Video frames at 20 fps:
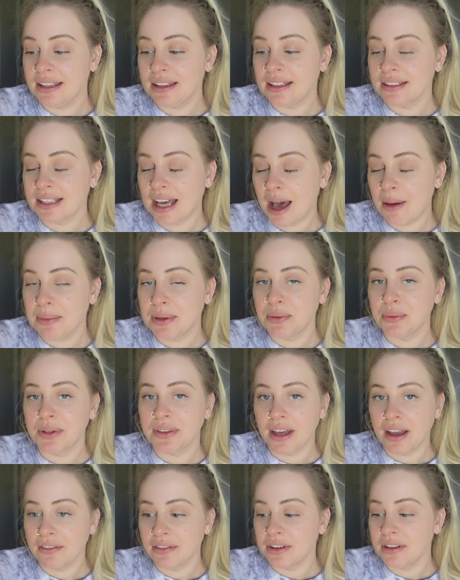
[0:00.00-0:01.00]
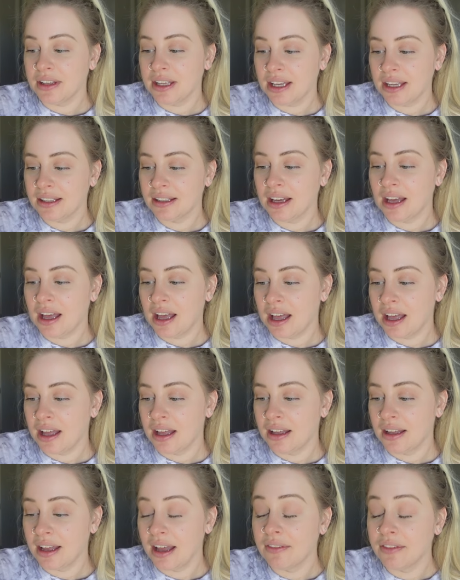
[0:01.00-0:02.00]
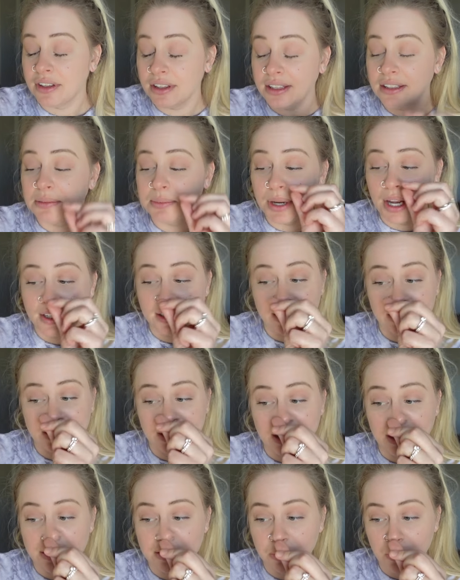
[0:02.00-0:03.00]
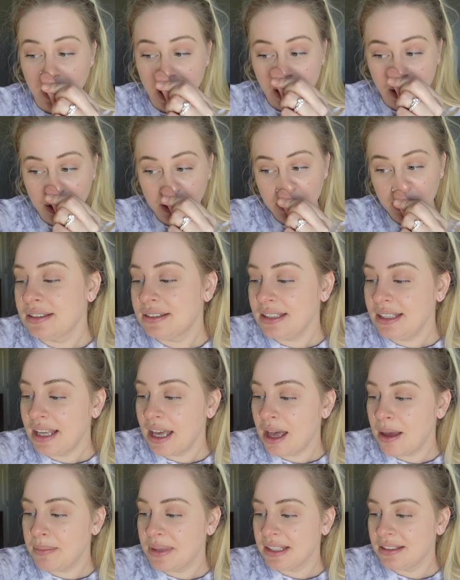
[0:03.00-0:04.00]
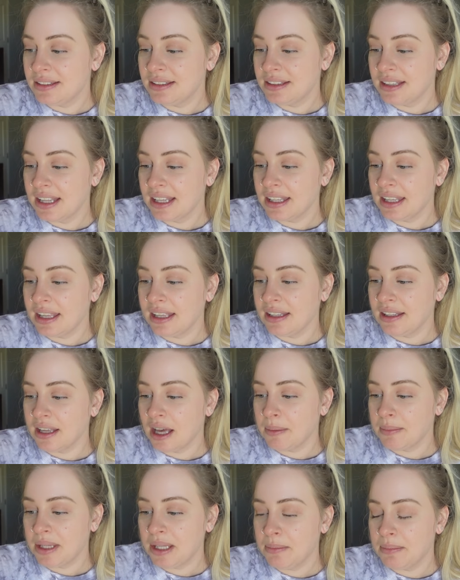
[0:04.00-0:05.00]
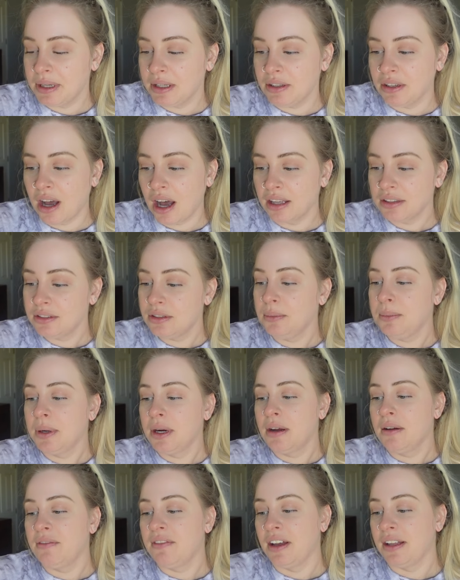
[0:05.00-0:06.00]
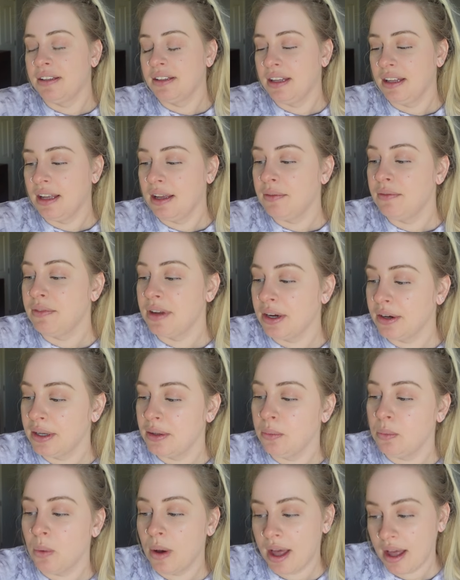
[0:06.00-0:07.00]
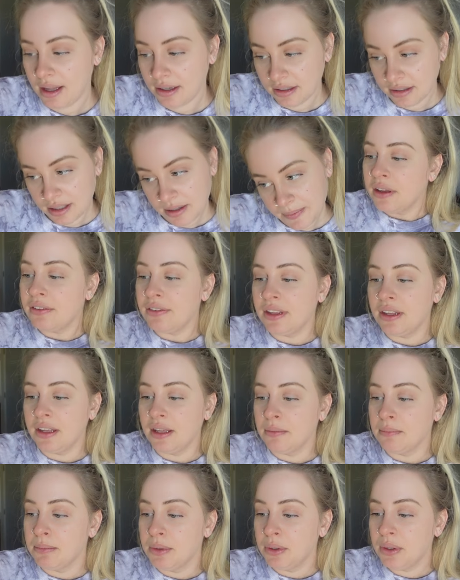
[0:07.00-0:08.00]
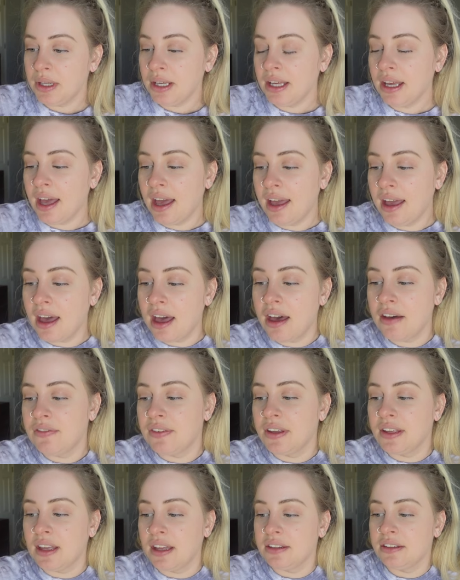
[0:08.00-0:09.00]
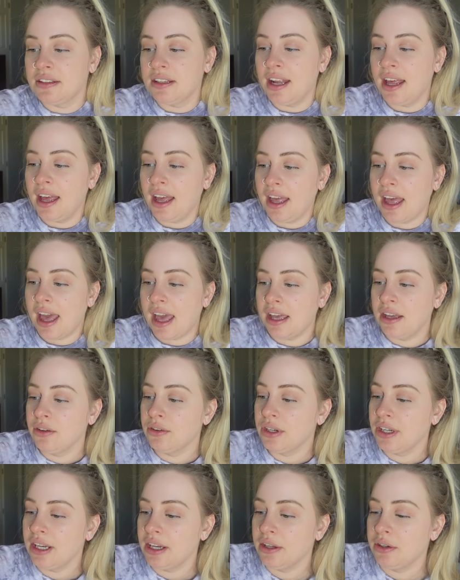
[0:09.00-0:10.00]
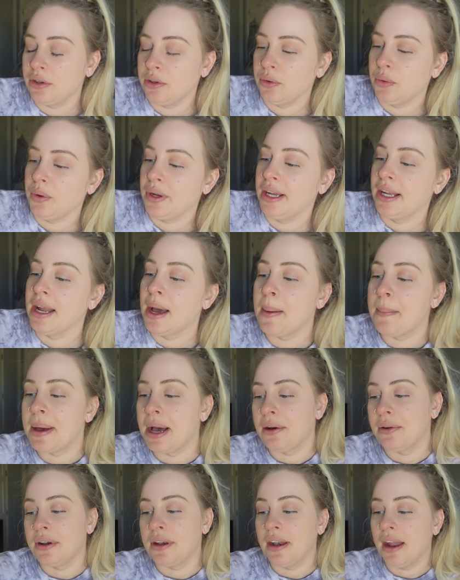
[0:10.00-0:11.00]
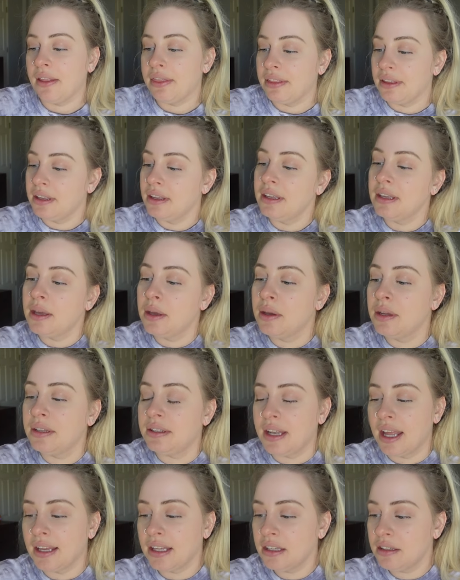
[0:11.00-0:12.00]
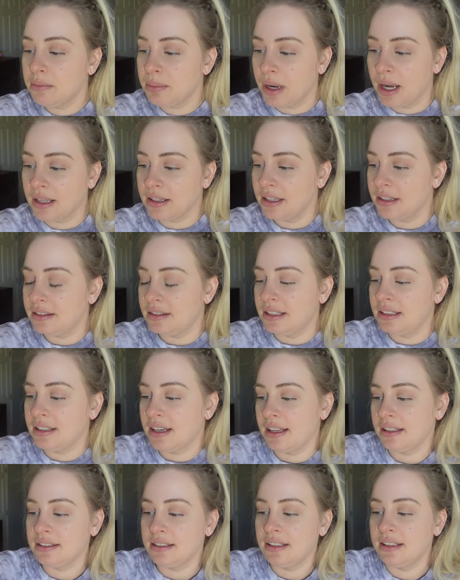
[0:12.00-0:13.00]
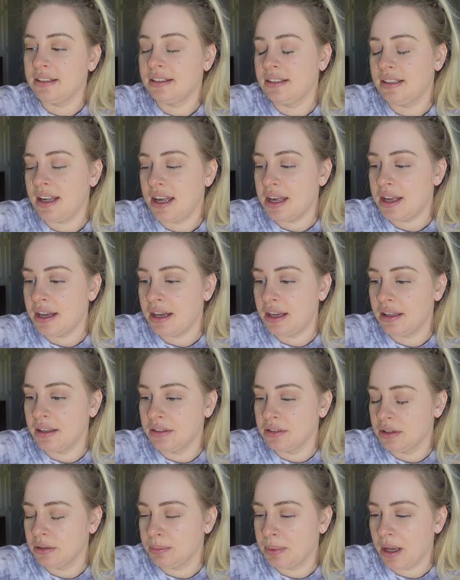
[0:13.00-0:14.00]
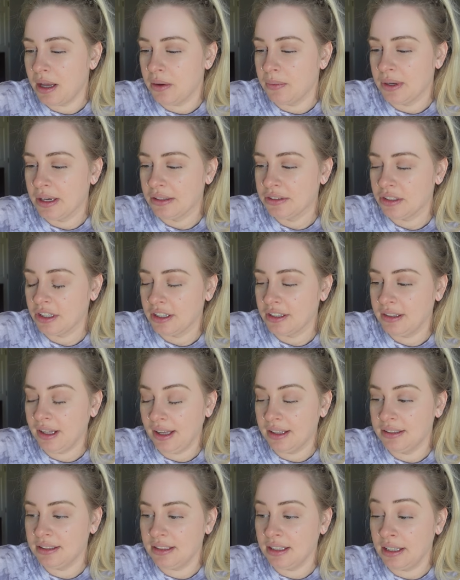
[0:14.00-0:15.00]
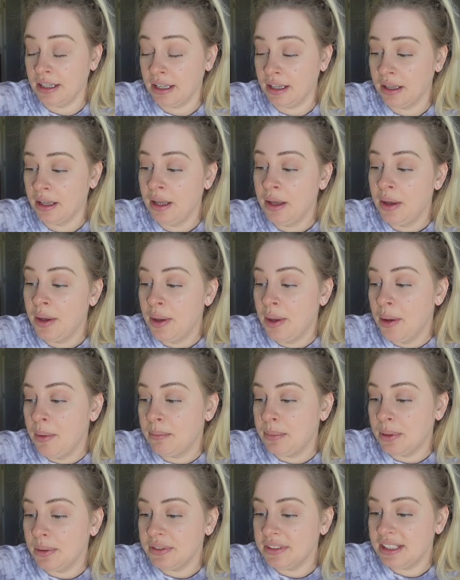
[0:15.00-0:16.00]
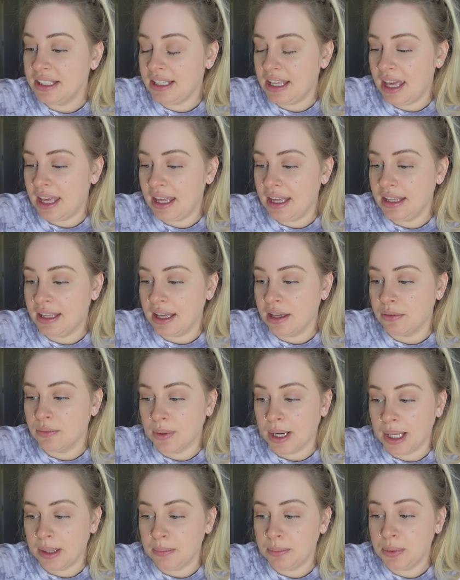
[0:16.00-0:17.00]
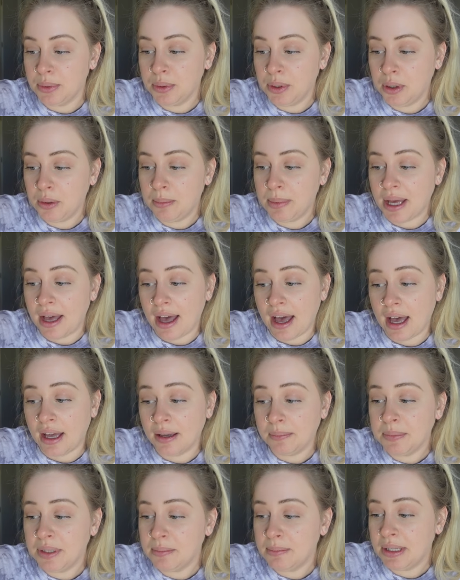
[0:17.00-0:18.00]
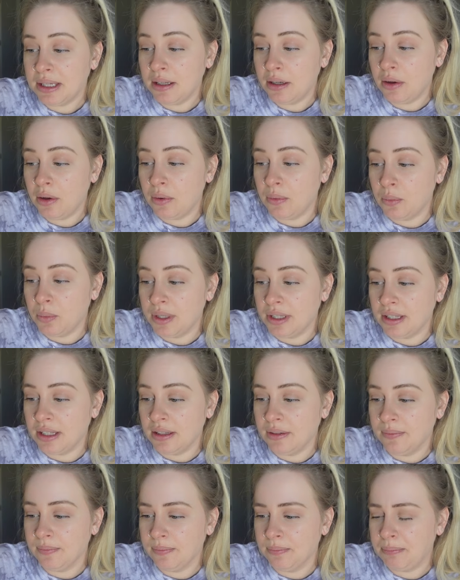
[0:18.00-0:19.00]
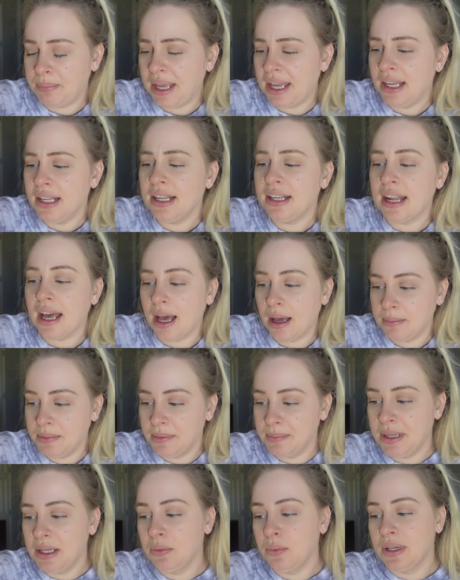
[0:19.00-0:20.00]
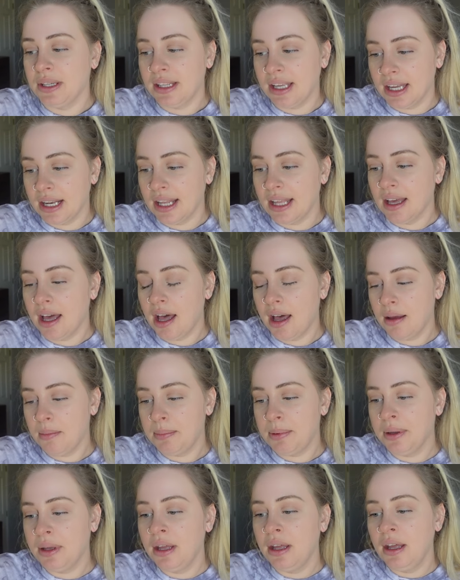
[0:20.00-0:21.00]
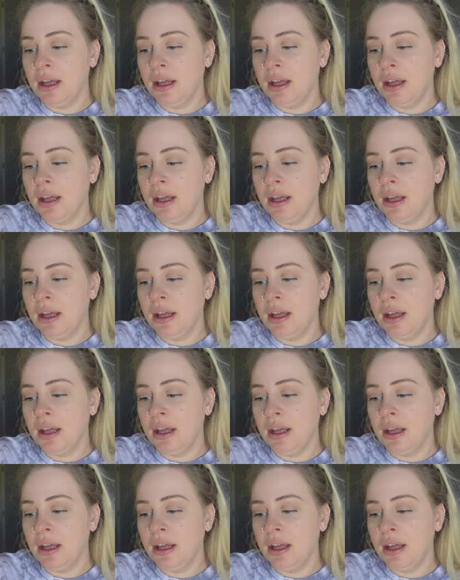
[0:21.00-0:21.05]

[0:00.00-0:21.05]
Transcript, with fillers: This happened with Everly, uh, Everly's pregnancy as well. CM is thick and gummy, but not super abundant, very wet. Feeling moody AF again today, angry and annoyed about nothing. Negative pregnancy test this day. This is probably when I started testing. Pulsing ache in right boob, abdomen when pain in abdomen when getting up.